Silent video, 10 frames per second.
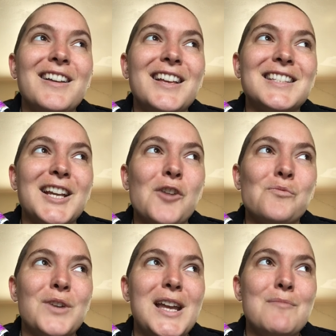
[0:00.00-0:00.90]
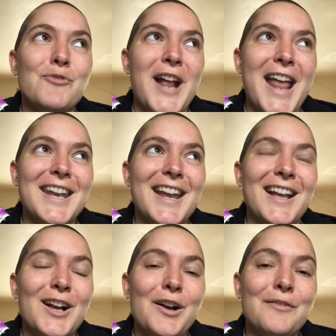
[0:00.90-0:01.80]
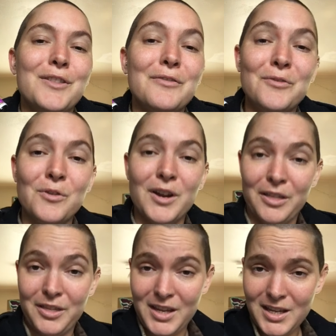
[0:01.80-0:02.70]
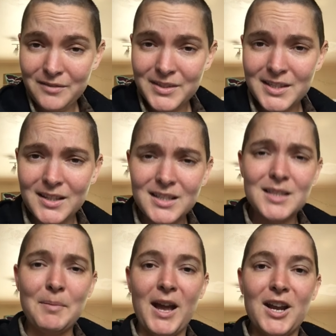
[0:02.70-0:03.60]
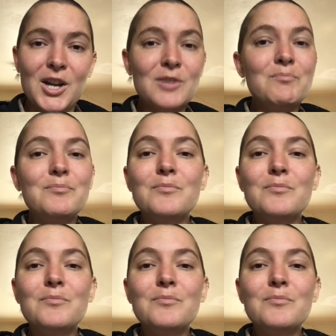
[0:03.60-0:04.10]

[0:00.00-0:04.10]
It's like a rebranding of the Four Thieves inspired